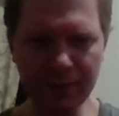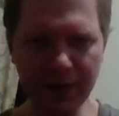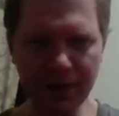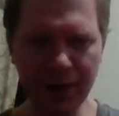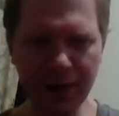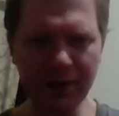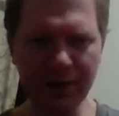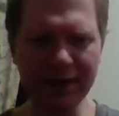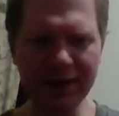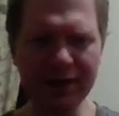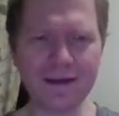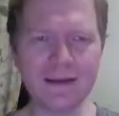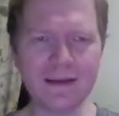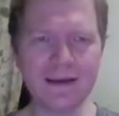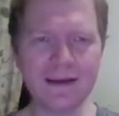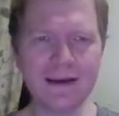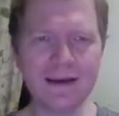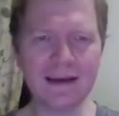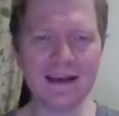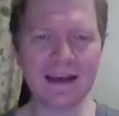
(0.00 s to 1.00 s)
All right.
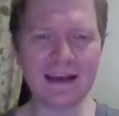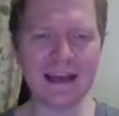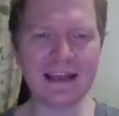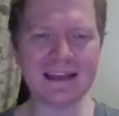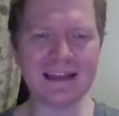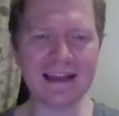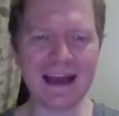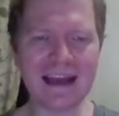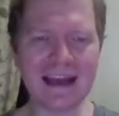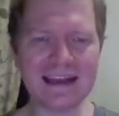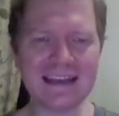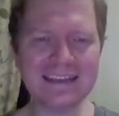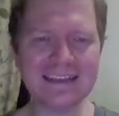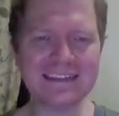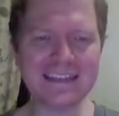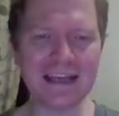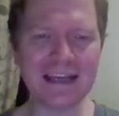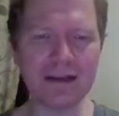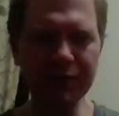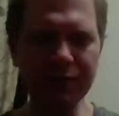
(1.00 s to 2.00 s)
And that is
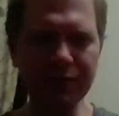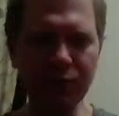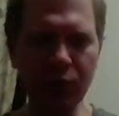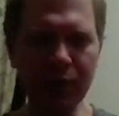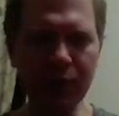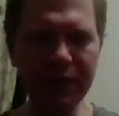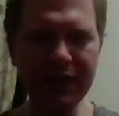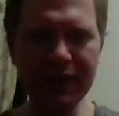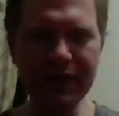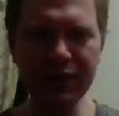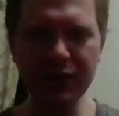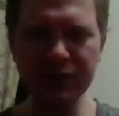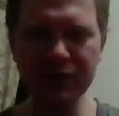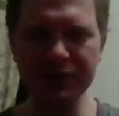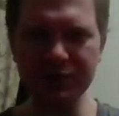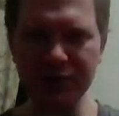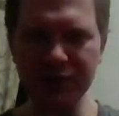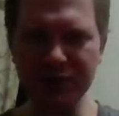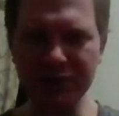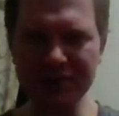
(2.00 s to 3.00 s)
it for the
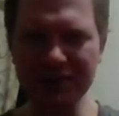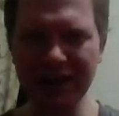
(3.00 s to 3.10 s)
neutrals.